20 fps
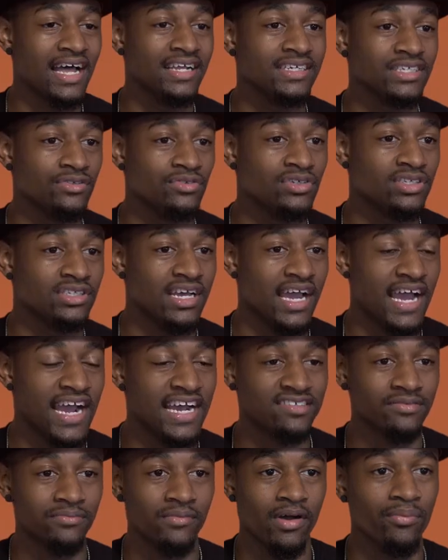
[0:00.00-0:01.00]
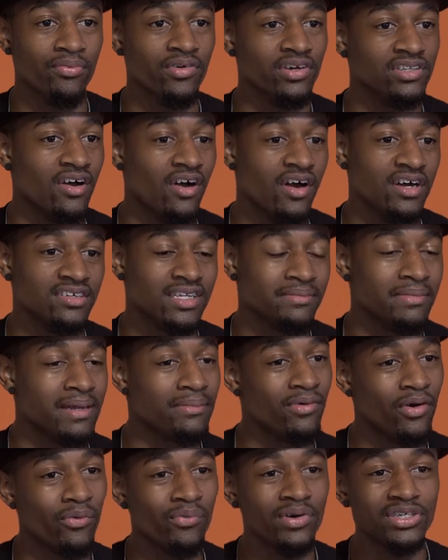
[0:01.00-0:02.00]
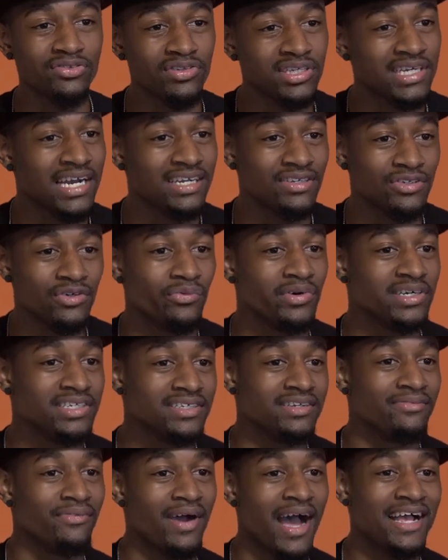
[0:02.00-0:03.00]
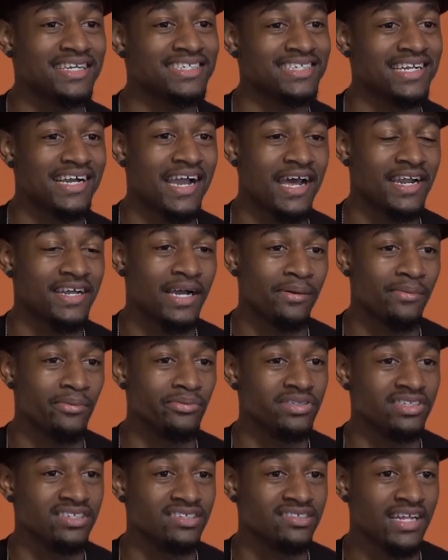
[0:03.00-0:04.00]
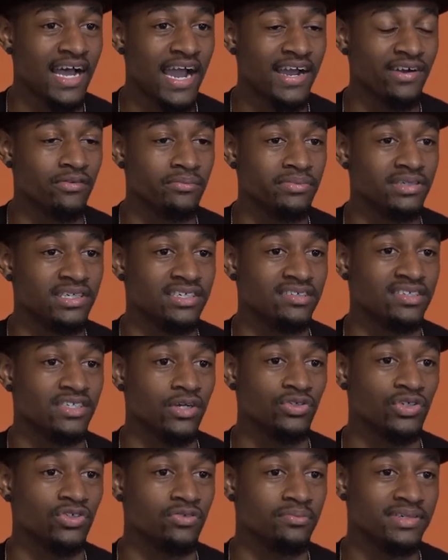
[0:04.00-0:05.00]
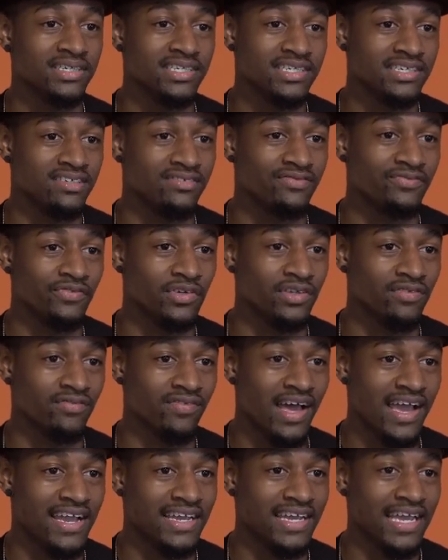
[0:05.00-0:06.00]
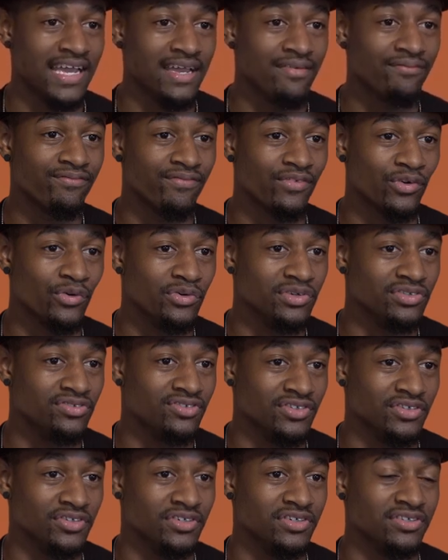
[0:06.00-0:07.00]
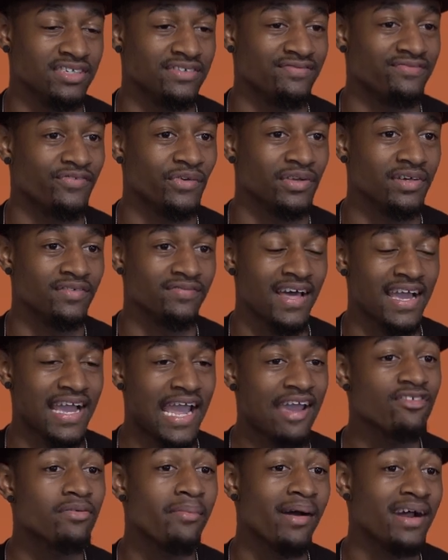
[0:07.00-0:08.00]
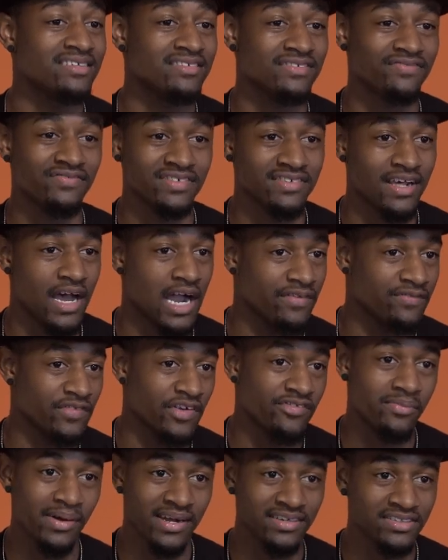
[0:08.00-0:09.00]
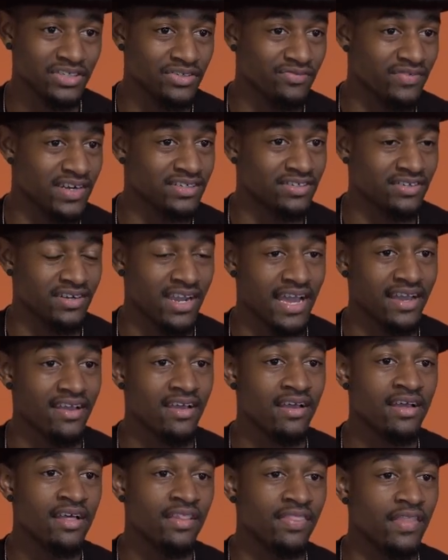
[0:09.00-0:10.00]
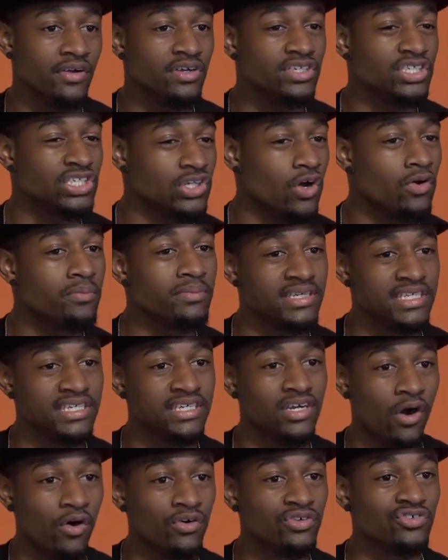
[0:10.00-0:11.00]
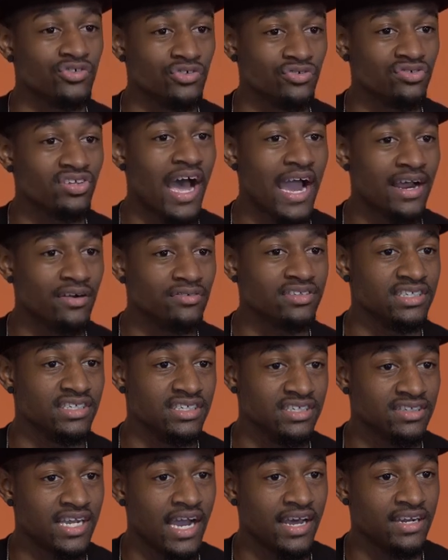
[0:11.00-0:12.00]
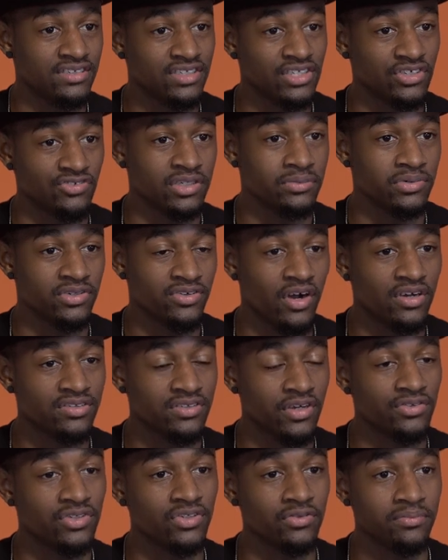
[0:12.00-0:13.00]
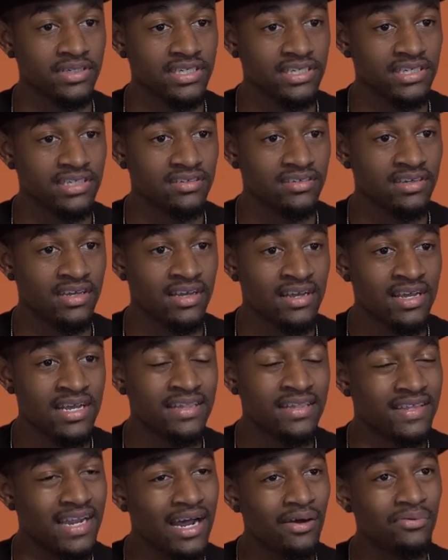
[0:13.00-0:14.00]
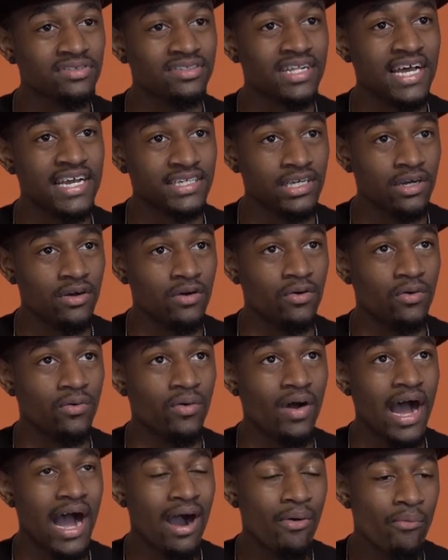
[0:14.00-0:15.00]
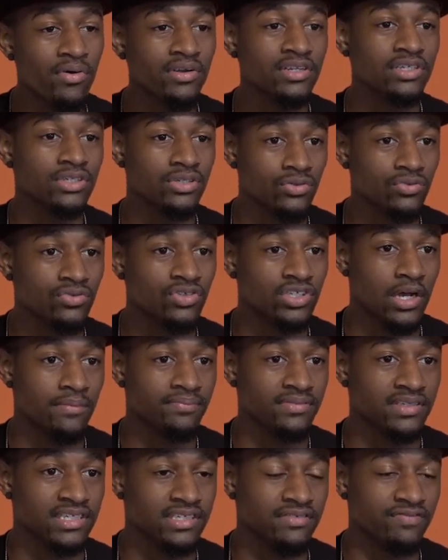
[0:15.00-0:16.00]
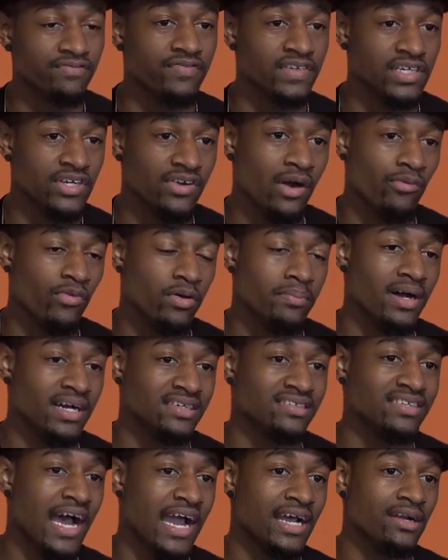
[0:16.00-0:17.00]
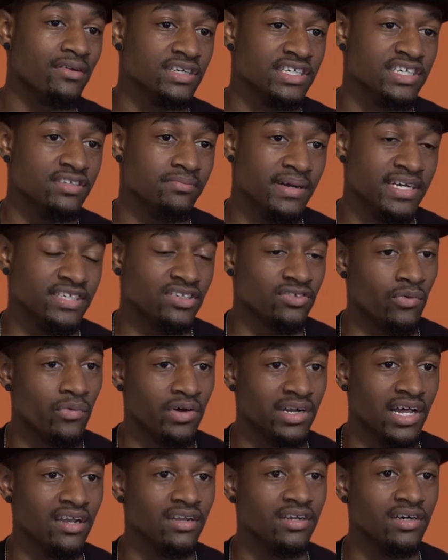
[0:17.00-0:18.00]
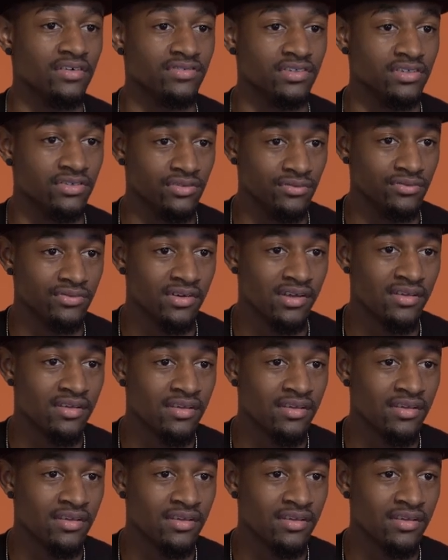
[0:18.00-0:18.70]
I used to ask my brother all the time, like, bro, what do you think I do? What do you, well, how should I kind of come up with this title? Because social media is full of like influencers and full of like everybody's a photographer, everybody's a director, and like there are so many cultural titles that just kind of stream across social media that I was like, yo, I want to do something and figure out what my title is based on what I love to do.